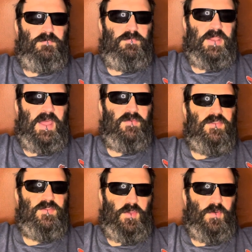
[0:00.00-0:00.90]
but I
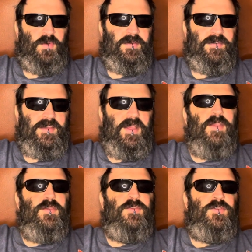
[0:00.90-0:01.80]
was two.
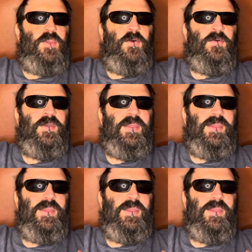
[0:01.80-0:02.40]
So